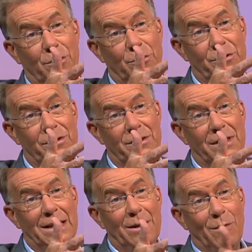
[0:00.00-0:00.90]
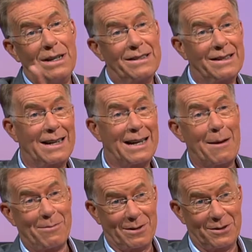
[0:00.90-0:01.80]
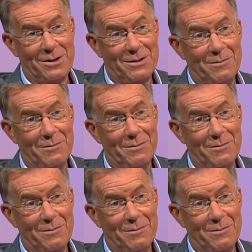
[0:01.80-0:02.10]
course, went to the Galapagos,